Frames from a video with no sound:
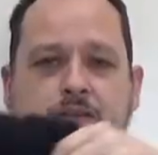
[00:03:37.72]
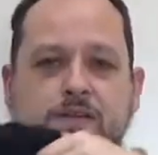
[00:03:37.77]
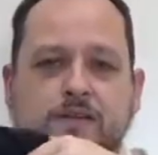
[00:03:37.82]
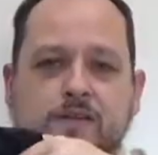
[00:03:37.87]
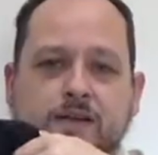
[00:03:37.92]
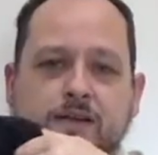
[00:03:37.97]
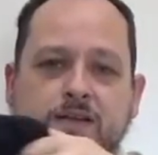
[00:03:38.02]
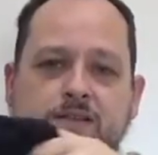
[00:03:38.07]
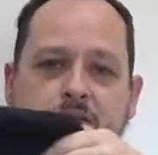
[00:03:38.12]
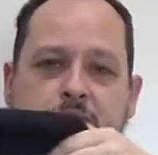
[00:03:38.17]

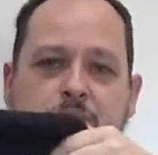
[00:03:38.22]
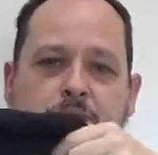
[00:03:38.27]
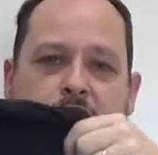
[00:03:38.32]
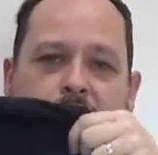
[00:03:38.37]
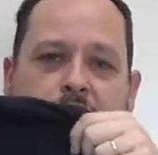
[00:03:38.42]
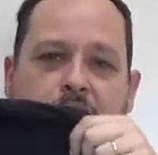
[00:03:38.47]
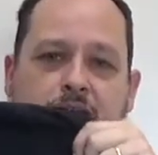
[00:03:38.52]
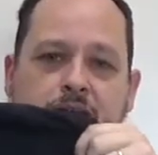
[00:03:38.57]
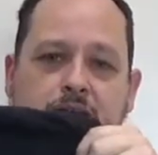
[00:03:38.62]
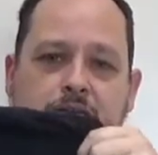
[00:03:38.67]
nice and
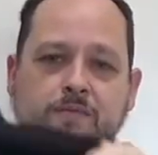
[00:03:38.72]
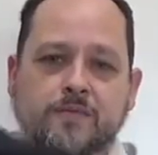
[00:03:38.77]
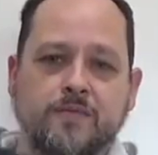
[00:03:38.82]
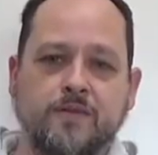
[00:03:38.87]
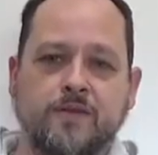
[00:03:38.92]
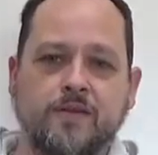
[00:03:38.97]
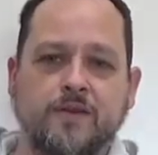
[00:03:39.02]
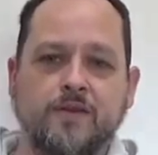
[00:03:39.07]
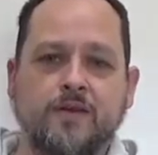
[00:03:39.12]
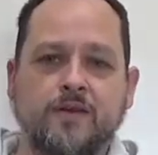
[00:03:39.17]
black,
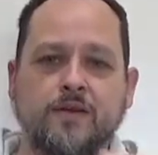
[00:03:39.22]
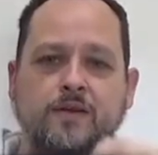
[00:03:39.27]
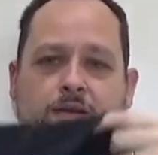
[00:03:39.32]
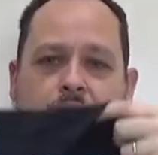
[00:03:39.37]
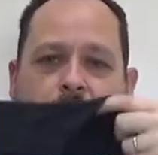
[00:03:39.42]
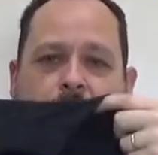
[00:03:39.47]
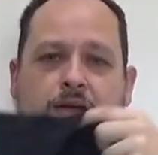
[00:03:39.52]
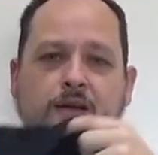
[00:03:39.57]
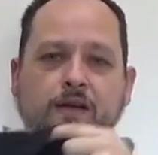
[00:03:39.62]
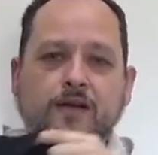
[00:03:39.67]

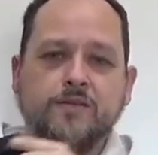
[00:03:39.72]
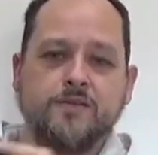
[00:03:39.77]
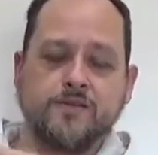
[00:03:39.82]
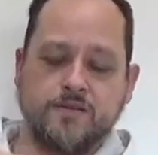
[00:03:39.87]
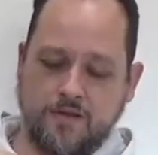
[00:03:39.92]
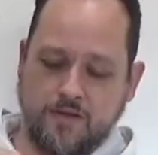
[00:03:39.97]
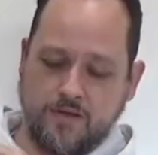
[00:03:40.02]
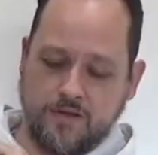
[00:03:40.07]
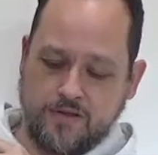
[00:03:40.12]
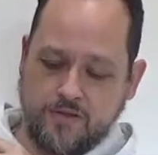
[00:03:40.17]
and
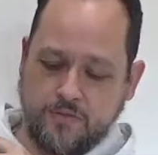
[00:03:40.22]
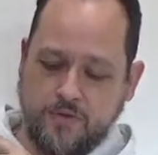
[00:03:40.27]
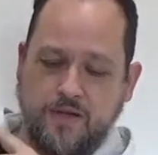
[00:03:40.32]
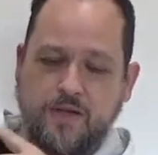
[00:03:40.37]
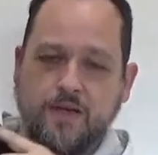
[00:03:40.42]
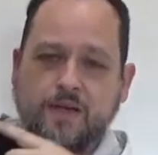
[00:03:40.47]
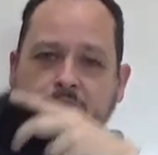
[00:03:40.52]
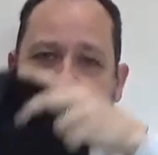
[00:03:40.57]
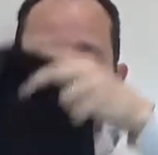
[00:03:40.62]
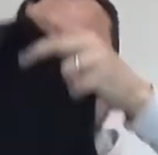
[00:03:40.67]

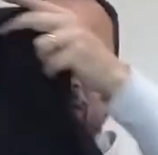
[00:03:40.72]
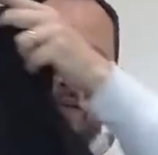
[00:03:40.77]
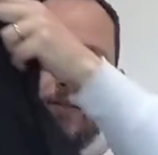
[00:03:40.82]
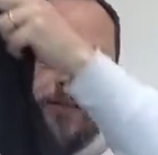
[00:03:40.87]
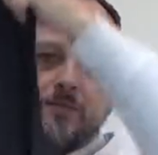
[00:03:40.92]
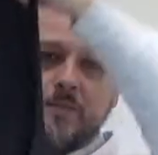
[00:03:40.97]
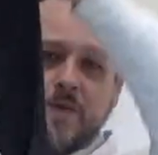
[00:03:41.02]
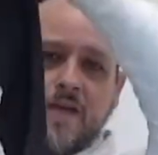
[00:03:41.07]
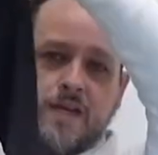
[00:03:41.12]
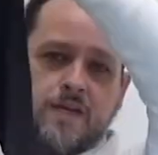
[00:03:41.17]
2018
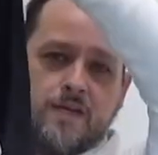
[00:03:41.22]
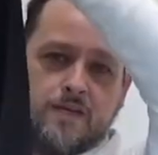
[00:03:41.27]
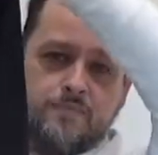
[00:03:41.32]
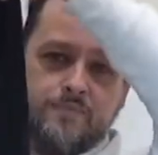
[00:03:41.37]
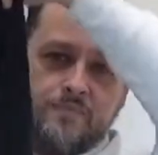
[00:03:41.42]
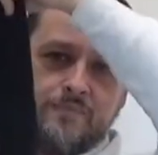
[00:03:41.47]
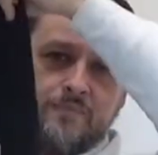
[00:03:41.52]
spec.